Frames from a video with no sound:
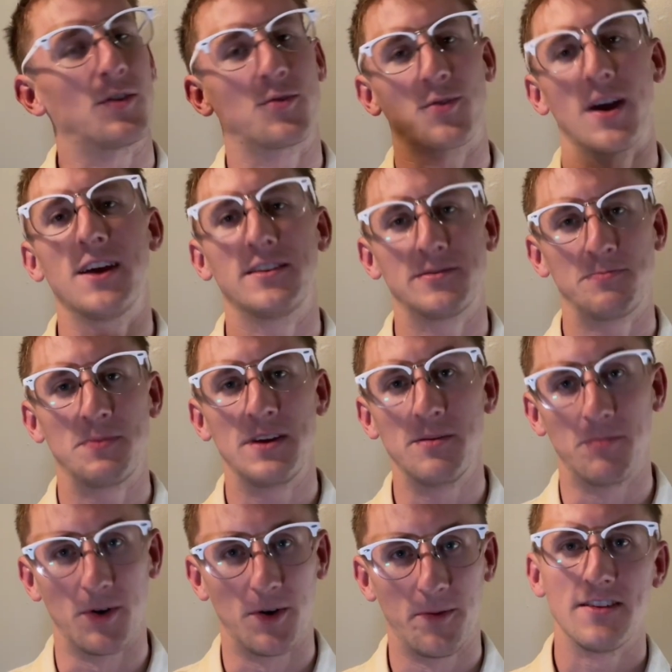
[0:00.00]
great
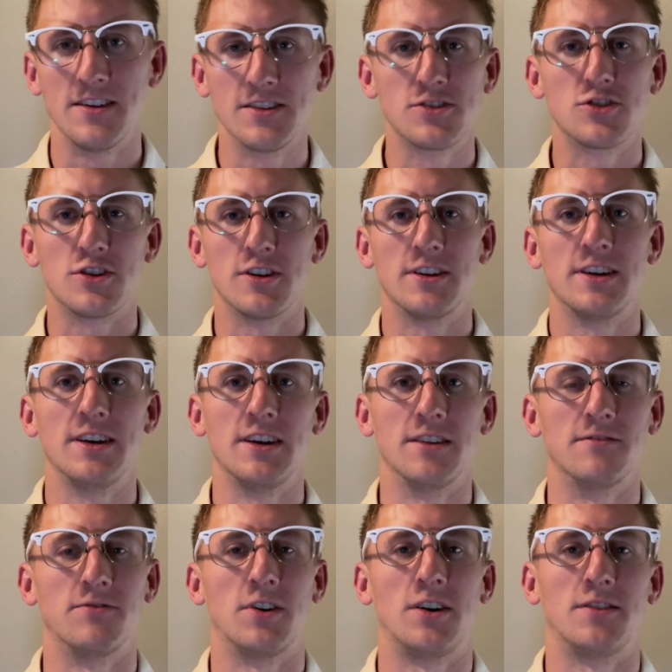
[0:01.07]
people. This journey
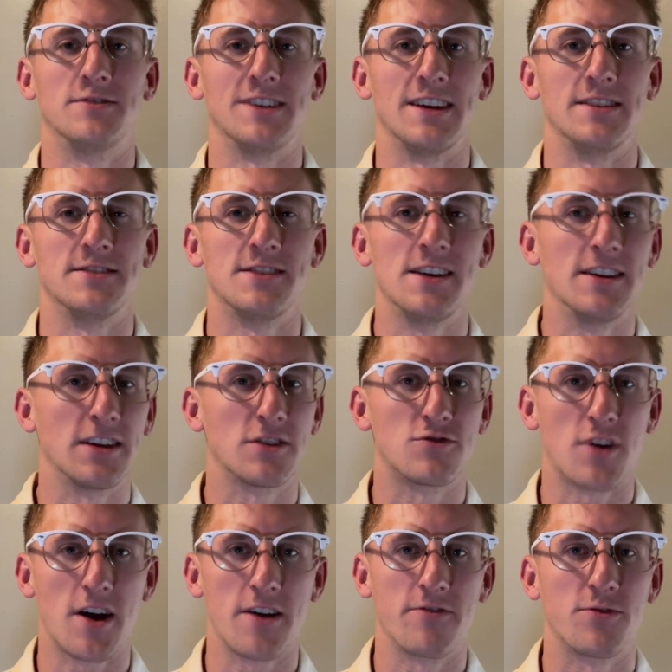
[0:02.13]
involves a scenic
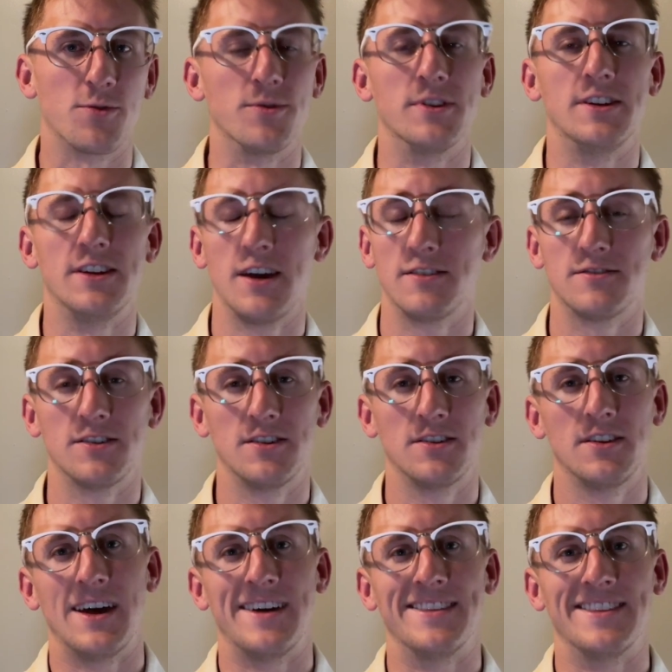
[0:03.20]
drive through the desert,
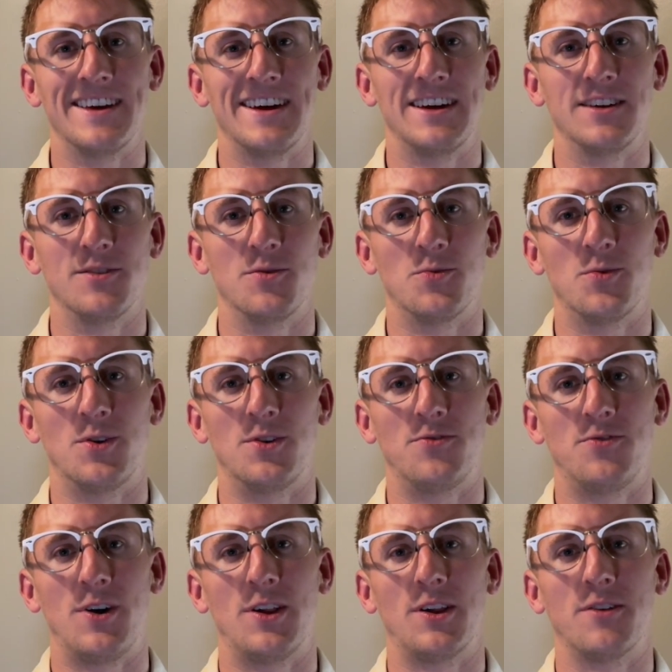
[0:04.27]
and then we'll
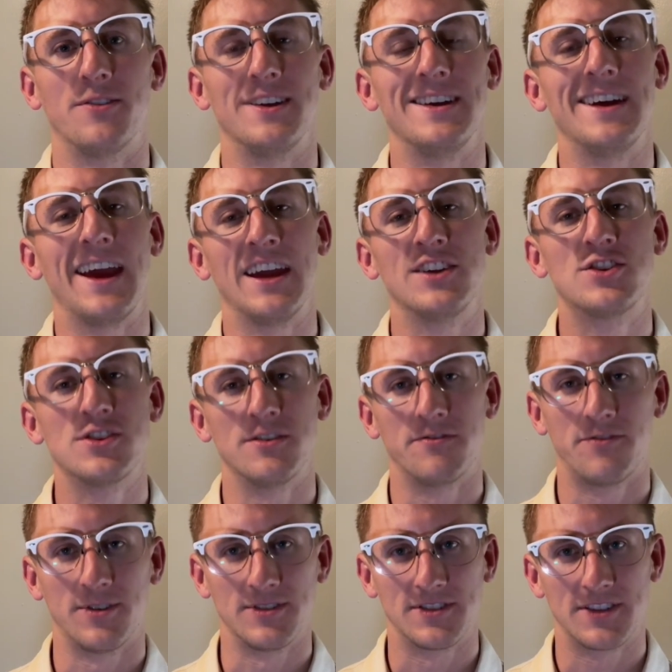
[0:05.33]
follow the ancient
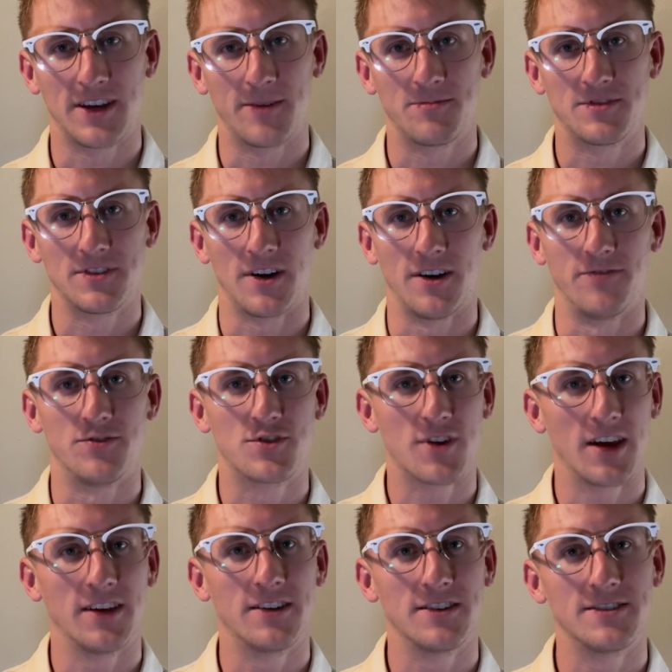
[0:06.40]
footsteps of
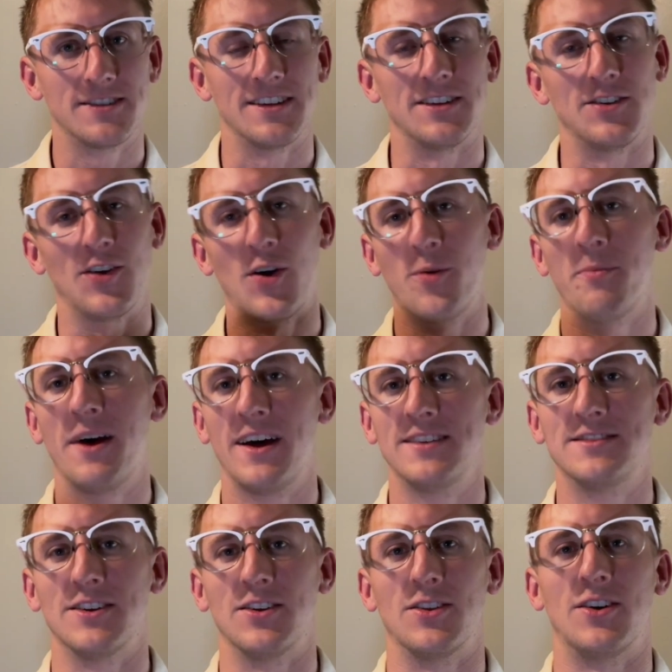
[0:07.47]
traders and
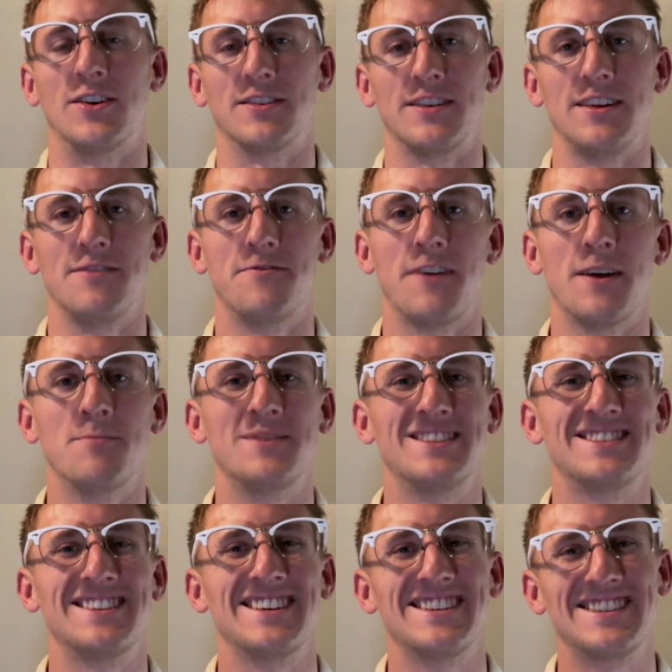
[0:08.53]
nomads along the
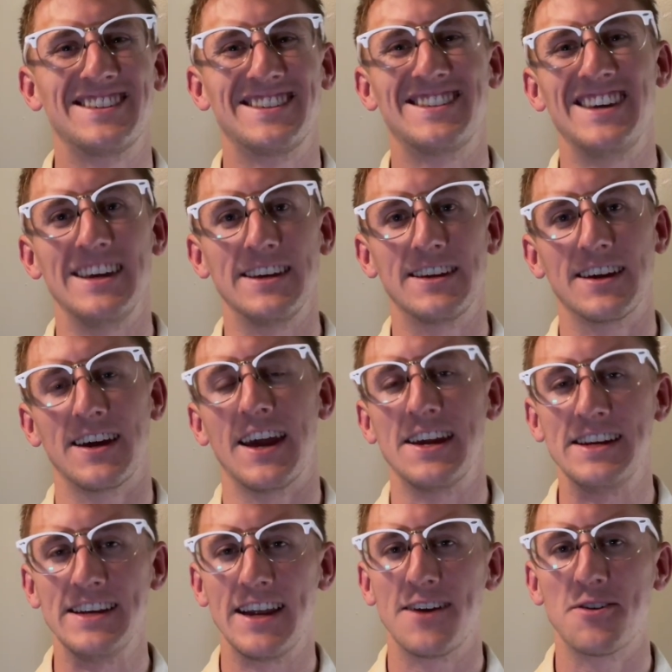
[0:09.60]
famous Siq,
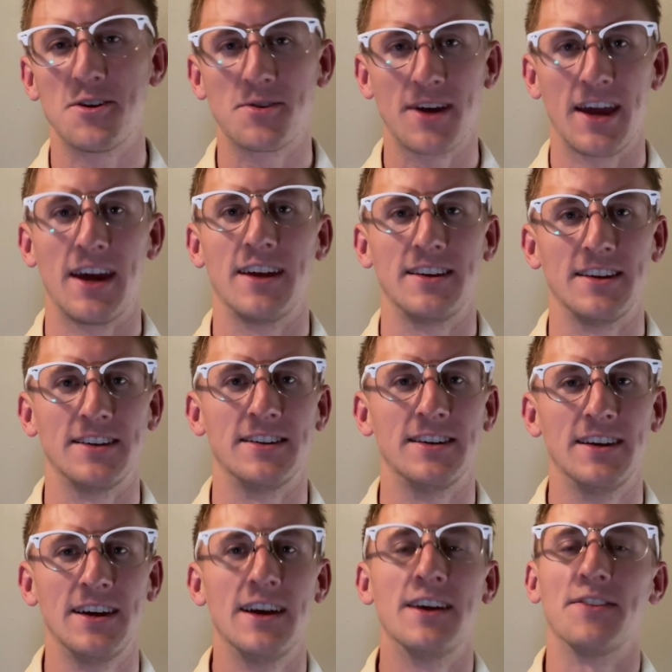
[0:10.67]
a narrow canyon
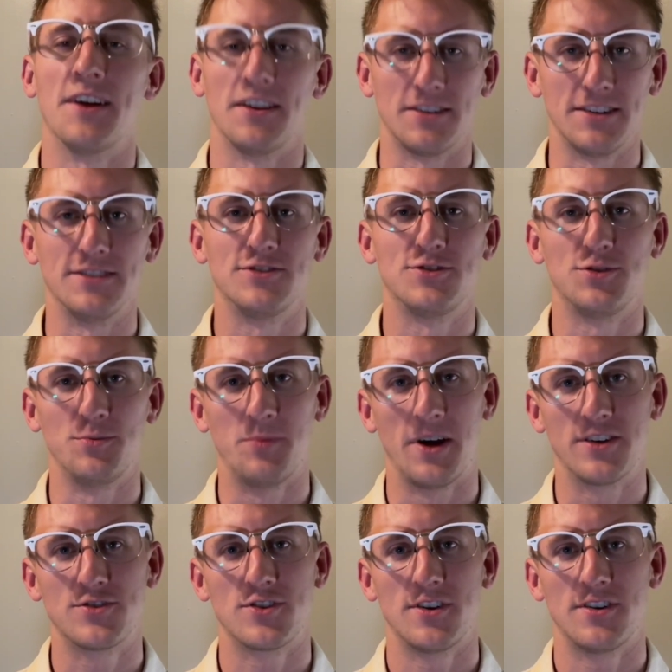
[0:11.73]
that leads to Petra.